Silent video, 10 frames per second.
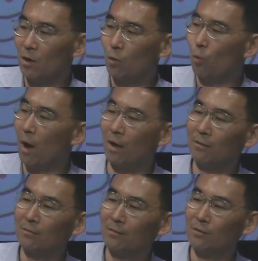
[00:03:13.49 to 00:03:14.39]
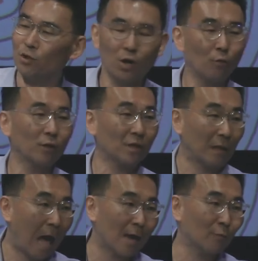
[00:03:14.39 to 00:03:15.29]
Well, you know, there's a
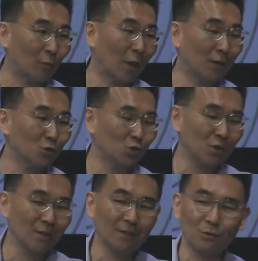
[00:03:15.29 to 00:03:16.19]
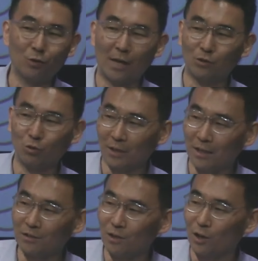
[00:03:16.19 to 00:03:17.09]
lot of things that you
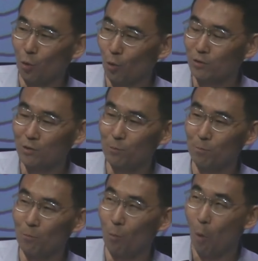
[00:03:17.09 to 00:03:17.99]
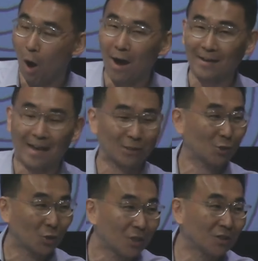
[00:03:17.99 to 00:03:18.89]
need in order to walk as a
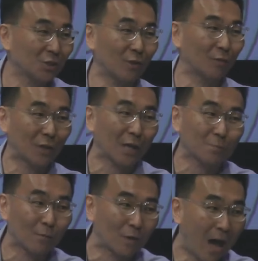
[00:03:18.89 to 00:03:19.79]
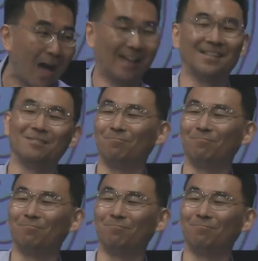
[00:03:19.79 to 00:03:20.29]
citizen of the kingdom of God,